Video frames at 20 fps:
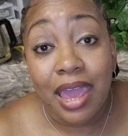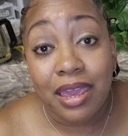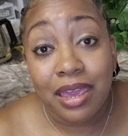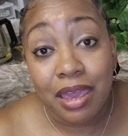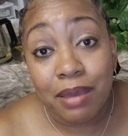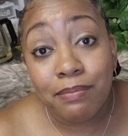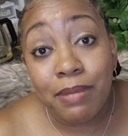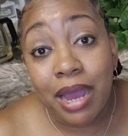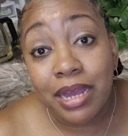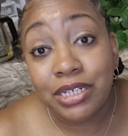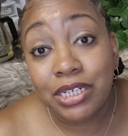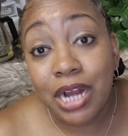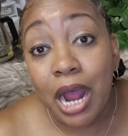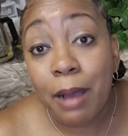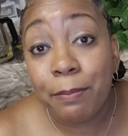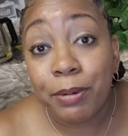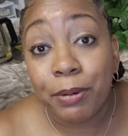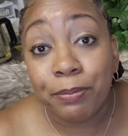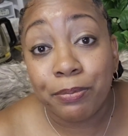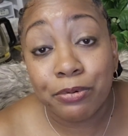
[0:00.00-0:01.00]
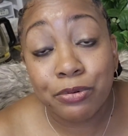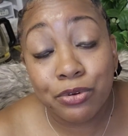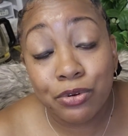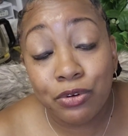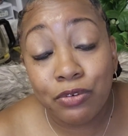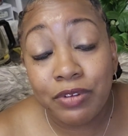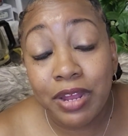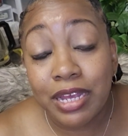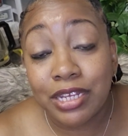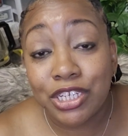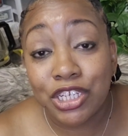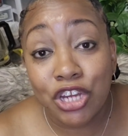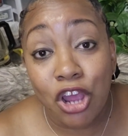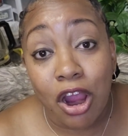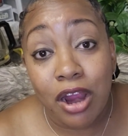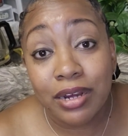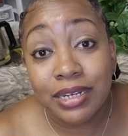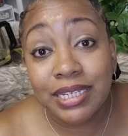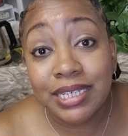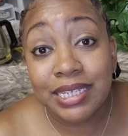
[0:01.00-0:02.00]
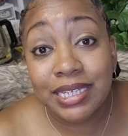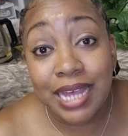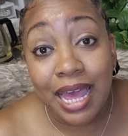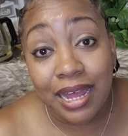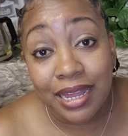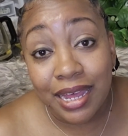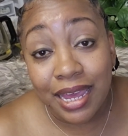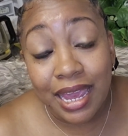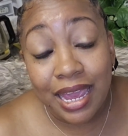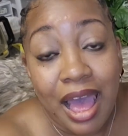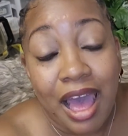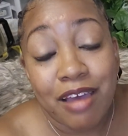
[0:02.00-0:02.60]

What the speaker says: and get my shop approved and start selling.